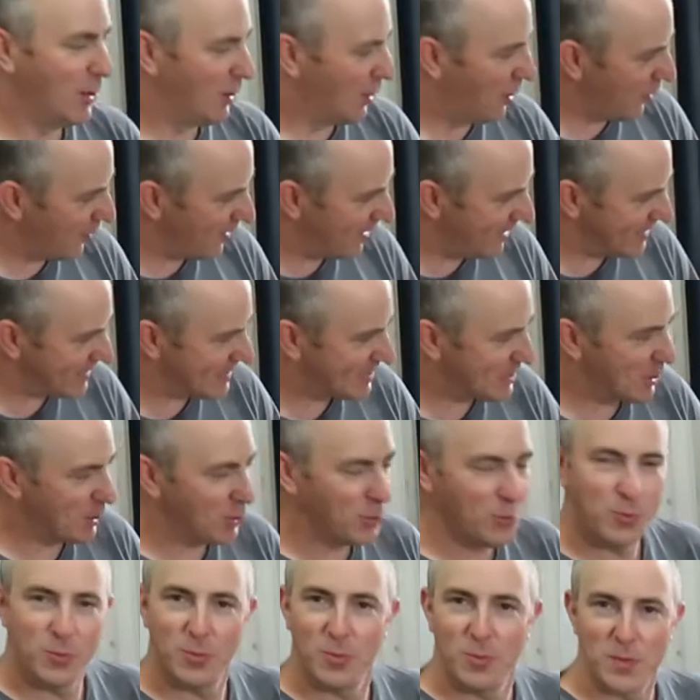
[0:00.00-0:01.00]
All right,
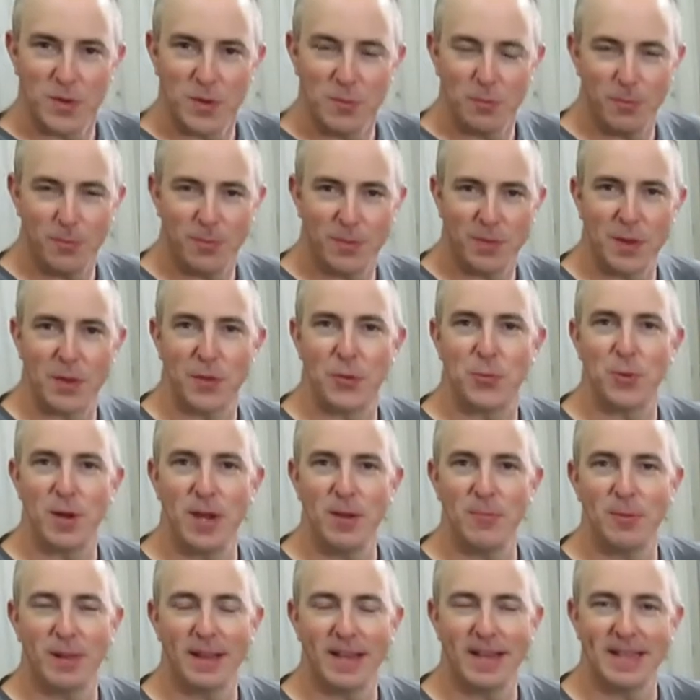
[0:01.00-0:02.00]
so the, the
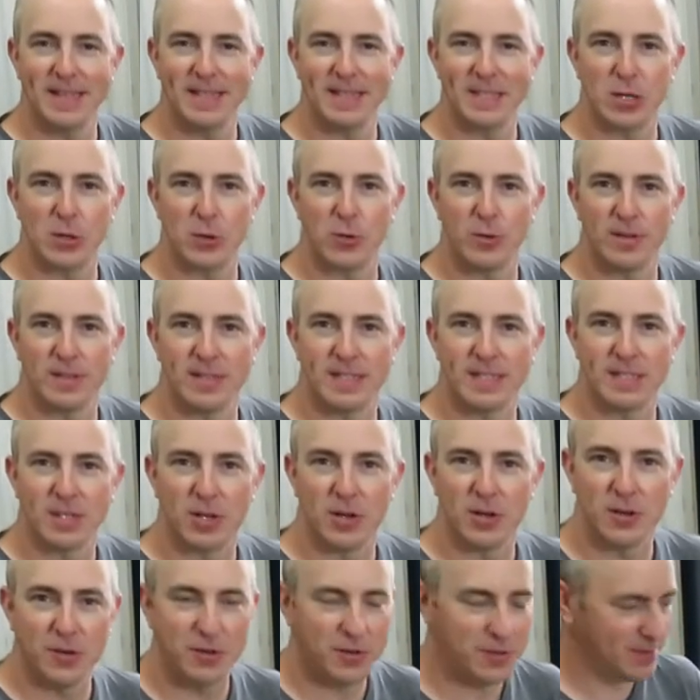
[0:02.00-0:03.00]
three blades are
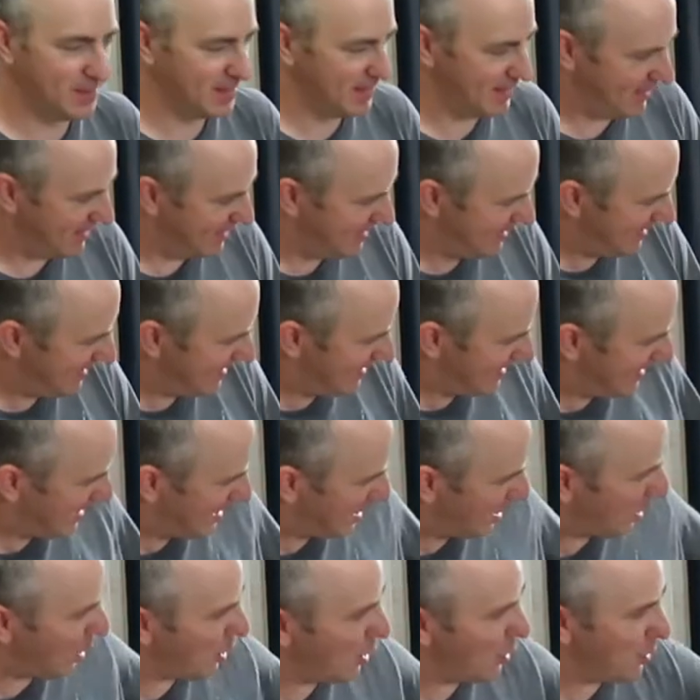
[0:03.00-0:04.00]
installed.
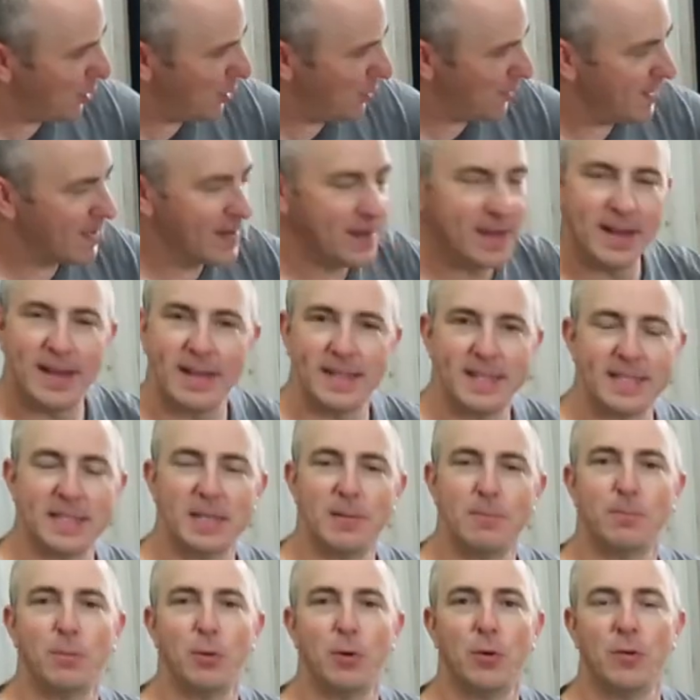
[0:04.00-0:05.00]
All the nuts
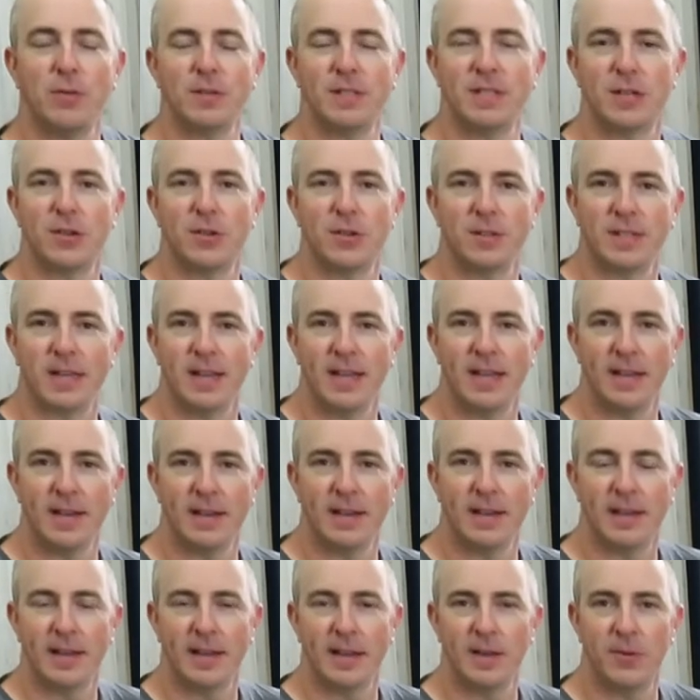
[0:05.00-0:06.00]
and bolts are
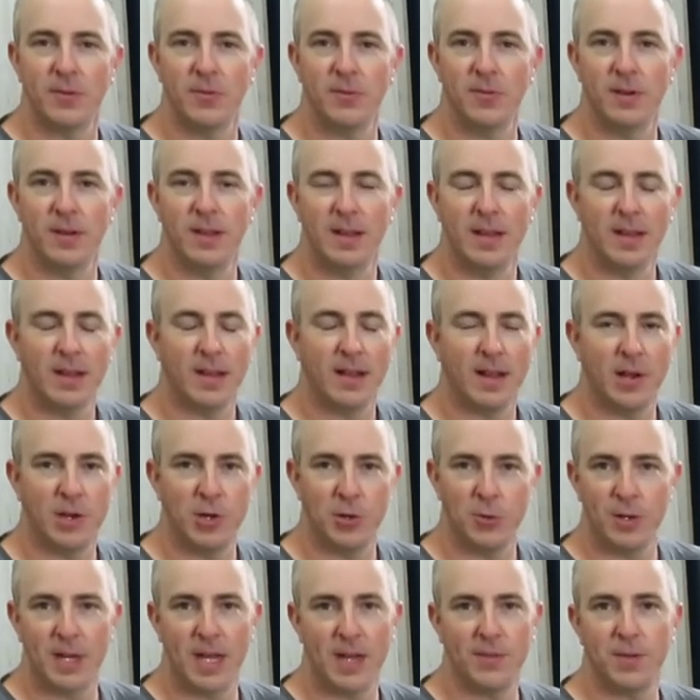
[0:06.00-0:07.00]
tightened down. I
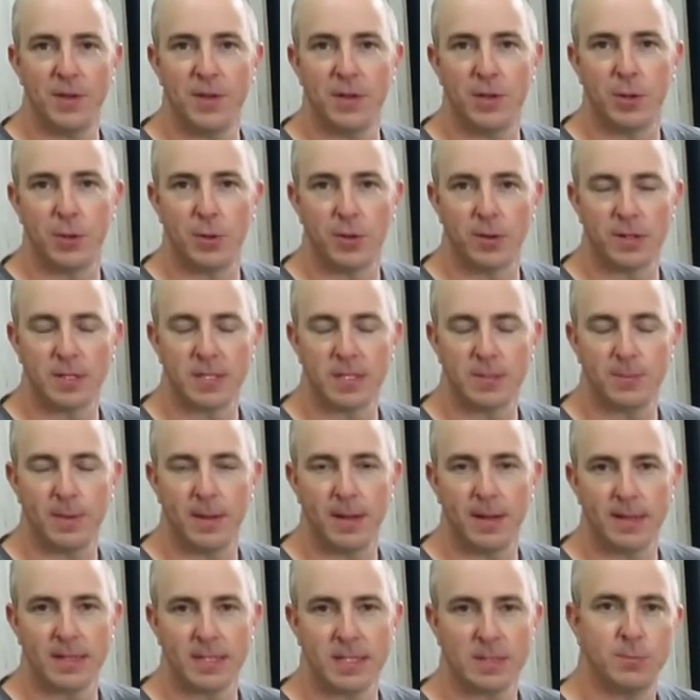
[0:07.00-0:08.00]
don't have the torque
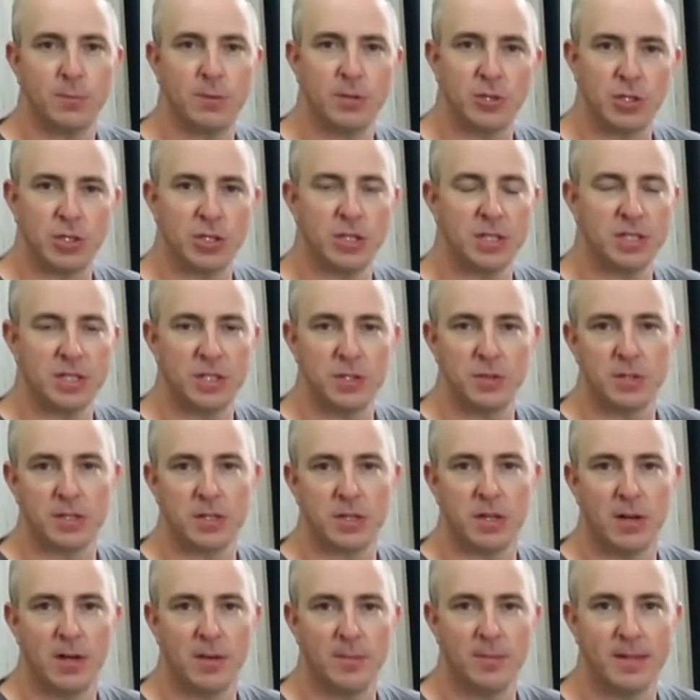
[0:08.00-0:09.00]
specs, but just
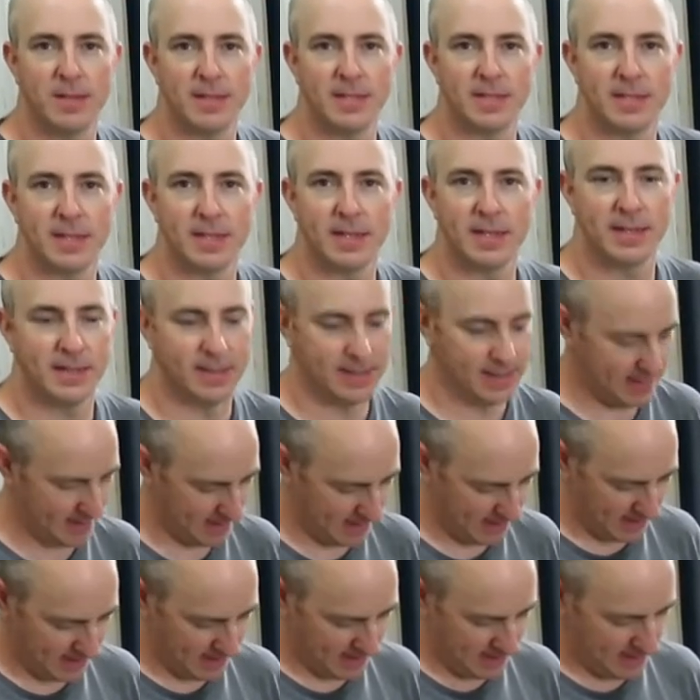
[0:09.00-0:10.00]
use common
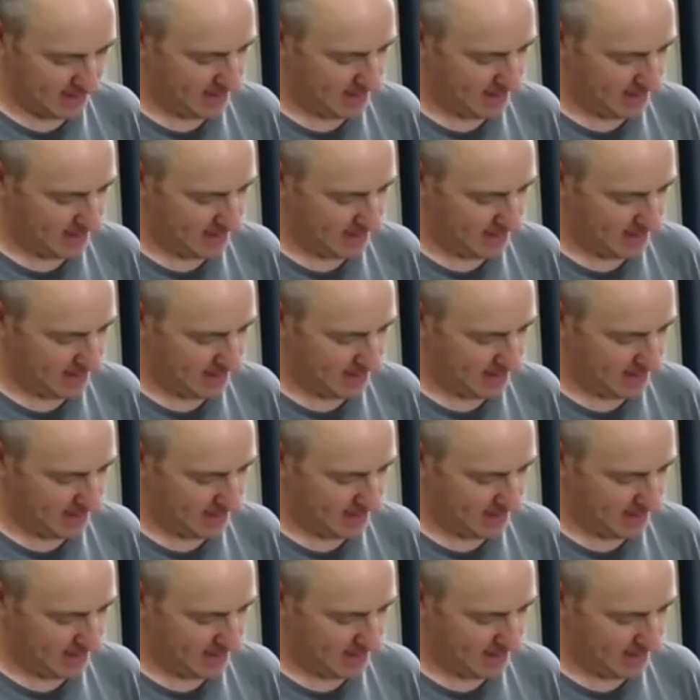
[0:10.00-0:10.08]
sense.